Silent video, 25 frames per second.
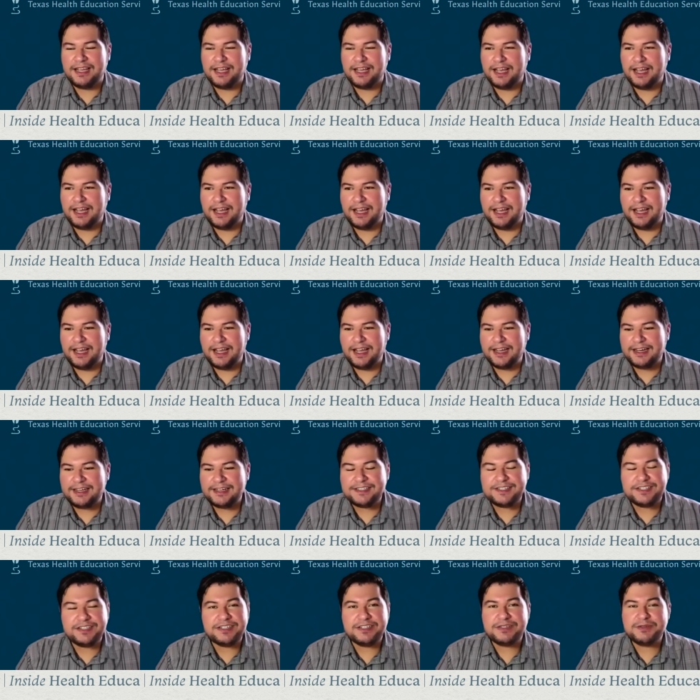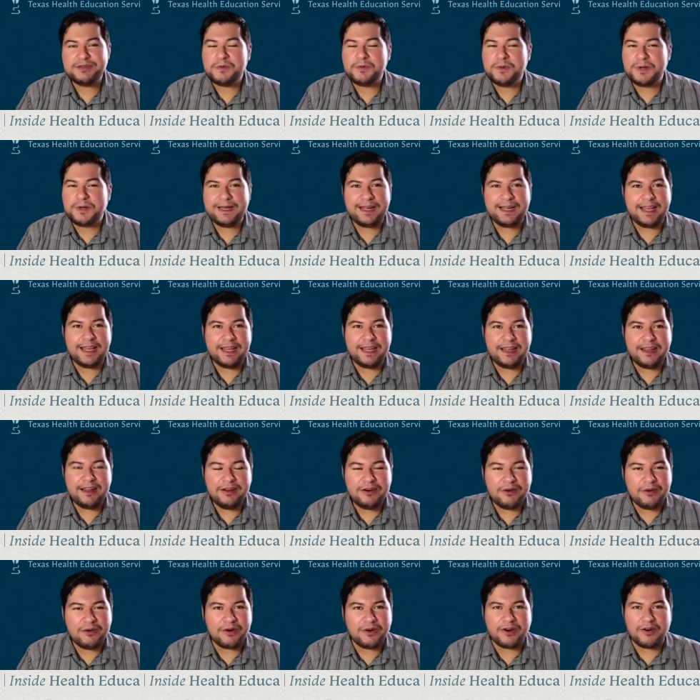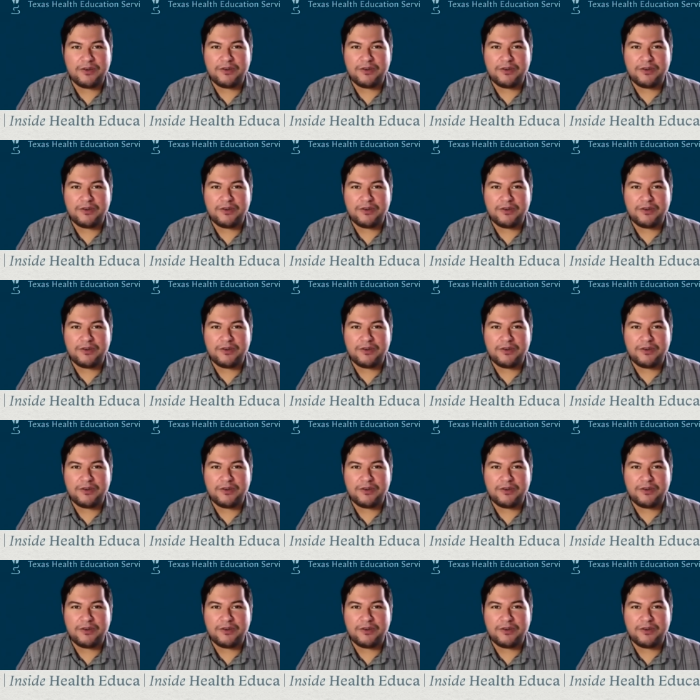Uh, and it's just one day or,